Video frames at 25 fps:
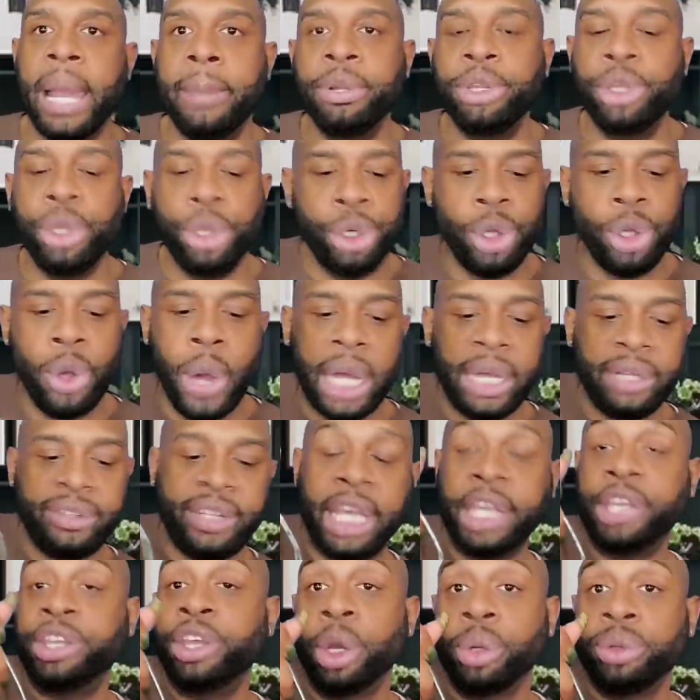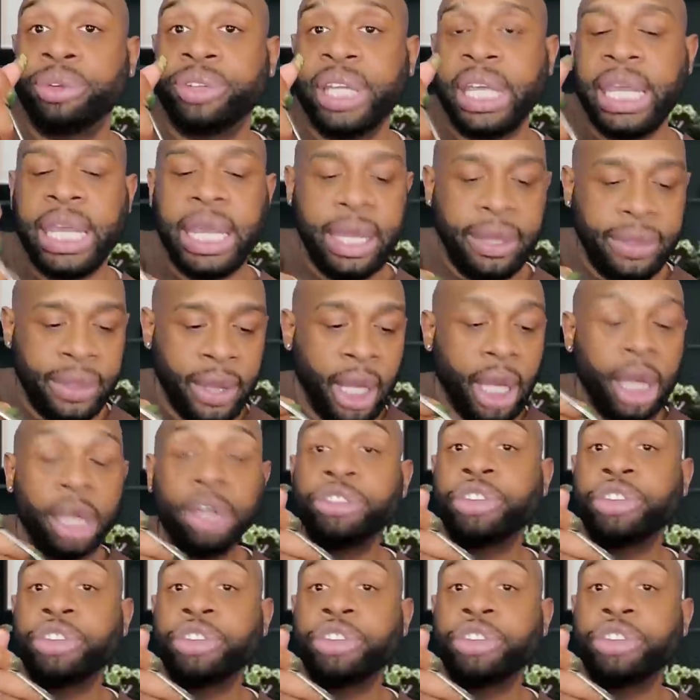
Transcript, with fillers: baby, you know how to take your teeth,